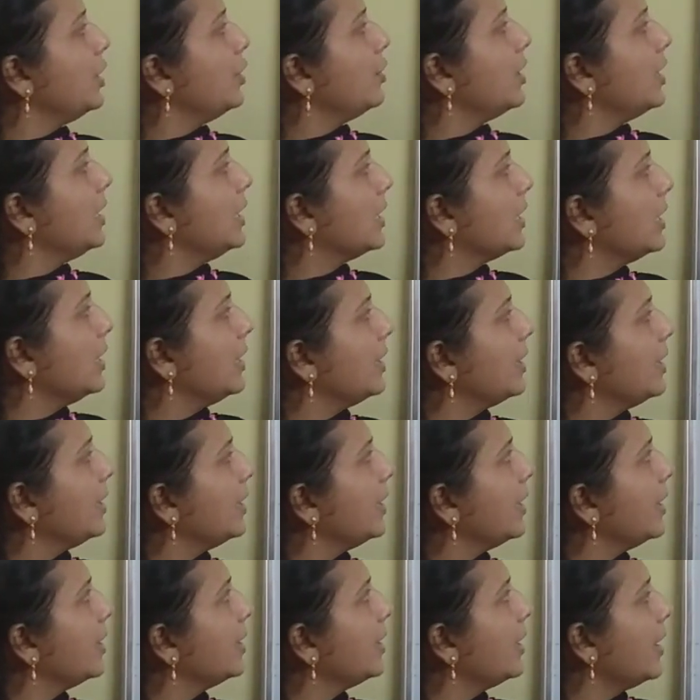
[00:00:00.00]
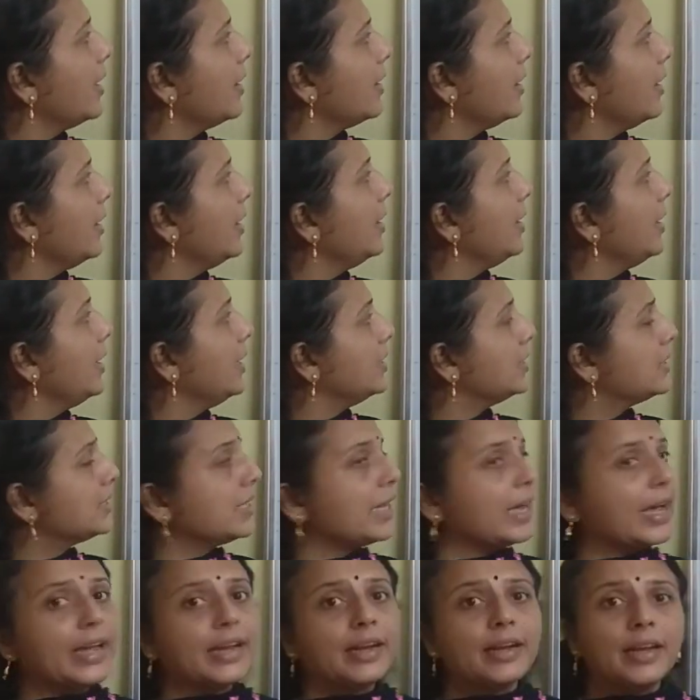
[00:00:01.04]
are declaring an array
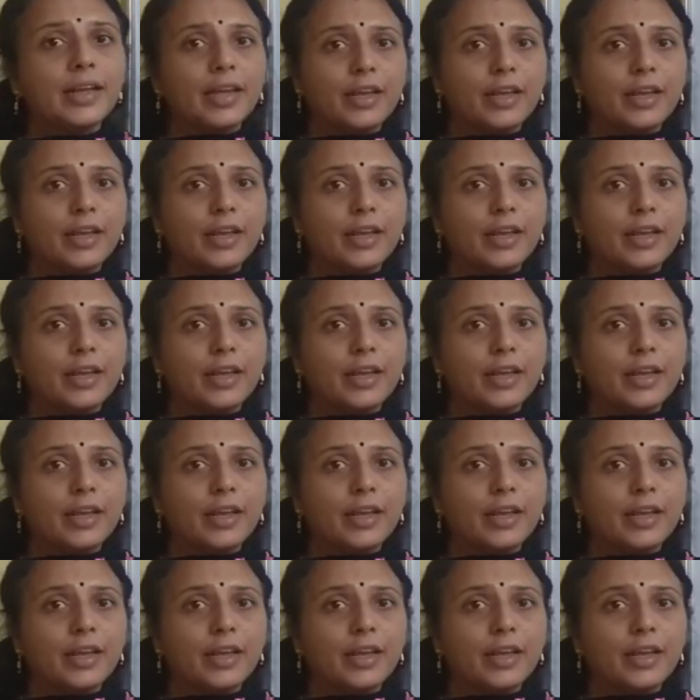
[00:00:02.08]
inside